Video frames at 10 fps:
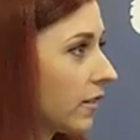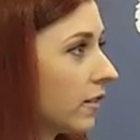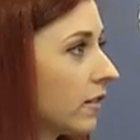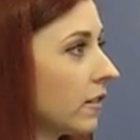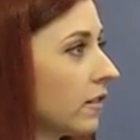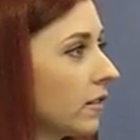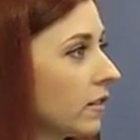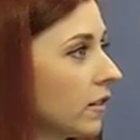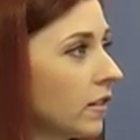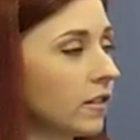
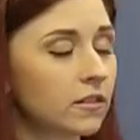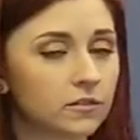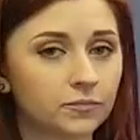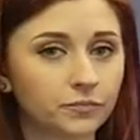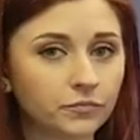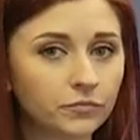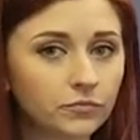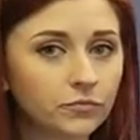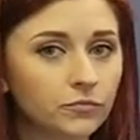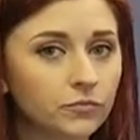
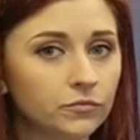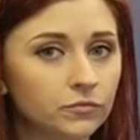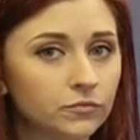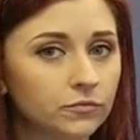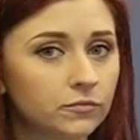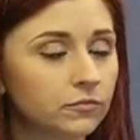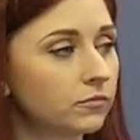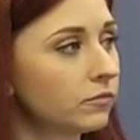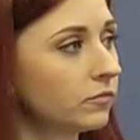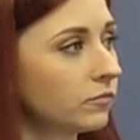
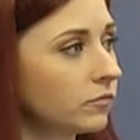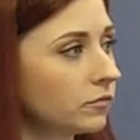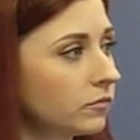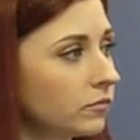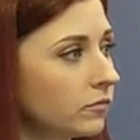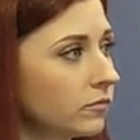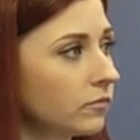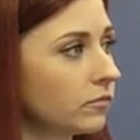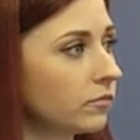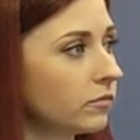
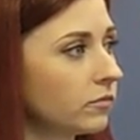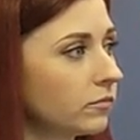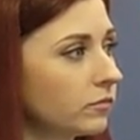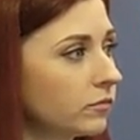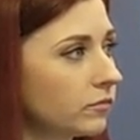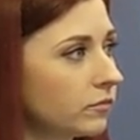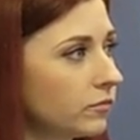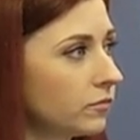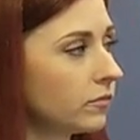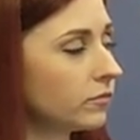
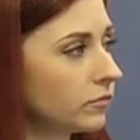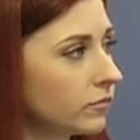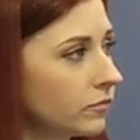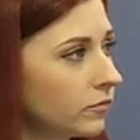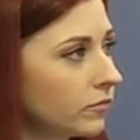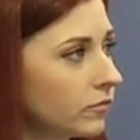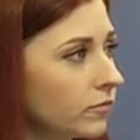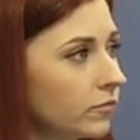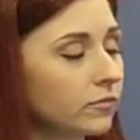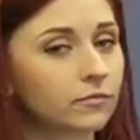
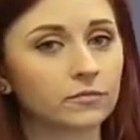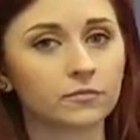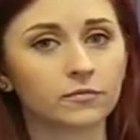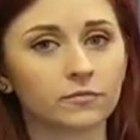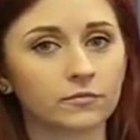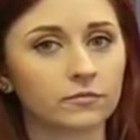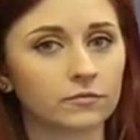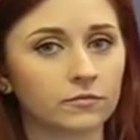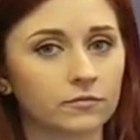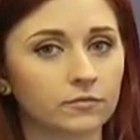
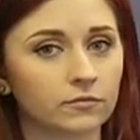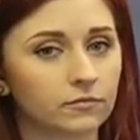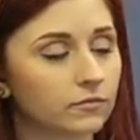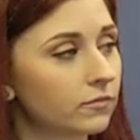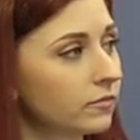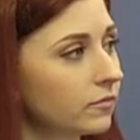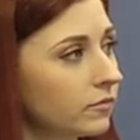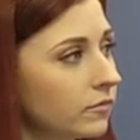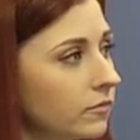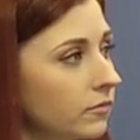The person shown says nothing.